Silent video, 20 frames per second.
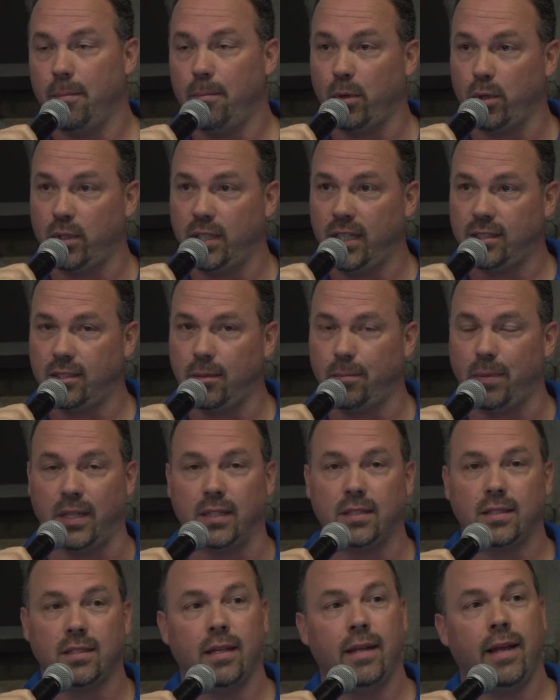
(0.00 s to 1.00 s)

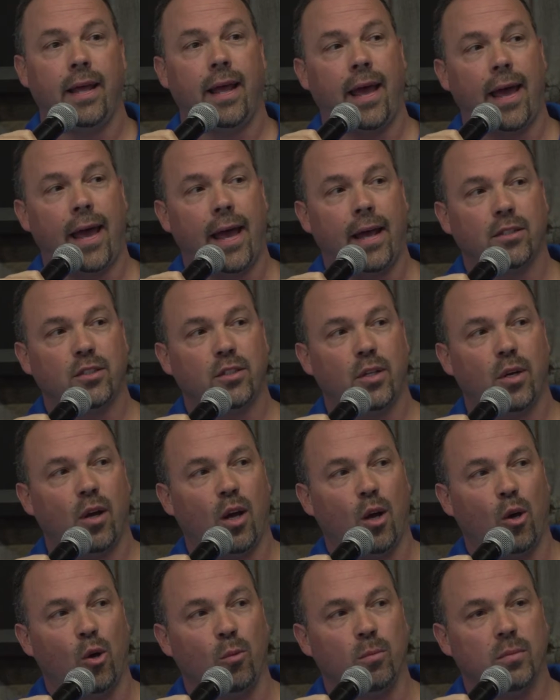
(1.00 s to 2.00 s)
participants as their
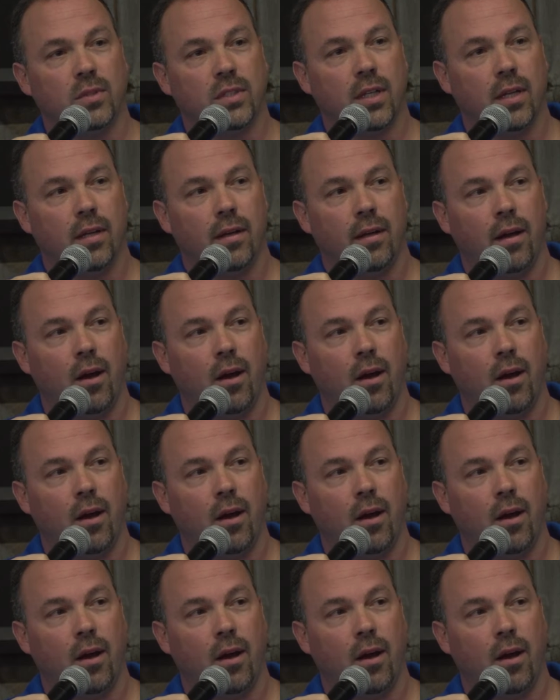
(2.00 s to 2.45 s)
homes